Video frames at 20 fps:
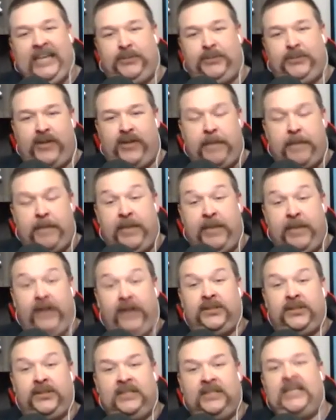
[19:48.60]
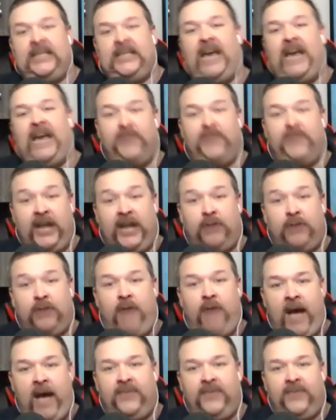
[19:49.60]
so they can pierce the side of
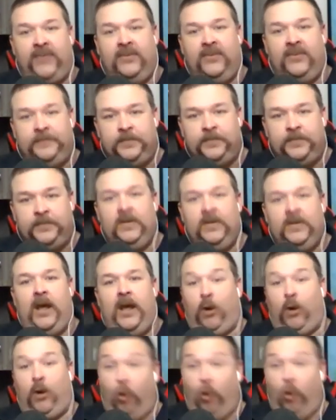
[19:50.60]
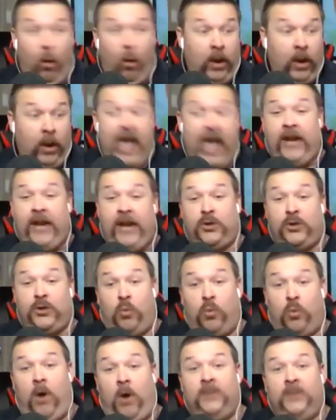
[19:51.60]
aircrafts. or hangers,
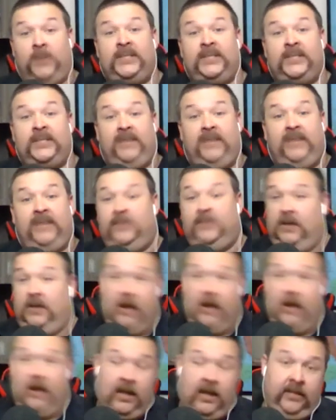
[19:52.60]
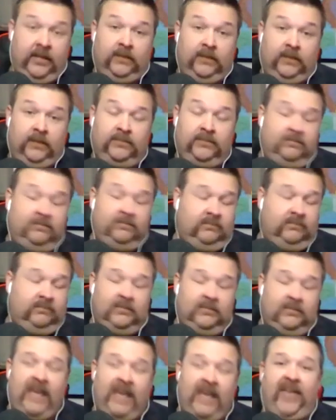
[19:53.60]
walls and stuff. And
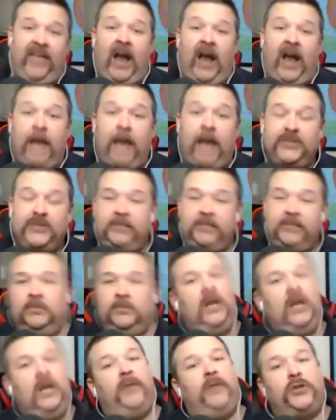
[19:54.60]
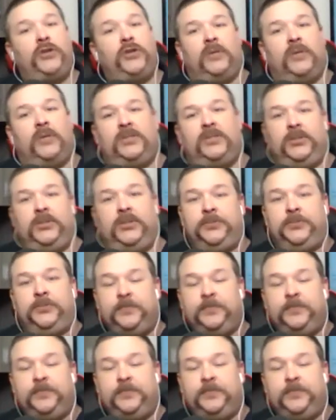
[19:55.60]
they have that option. None of our trucks do.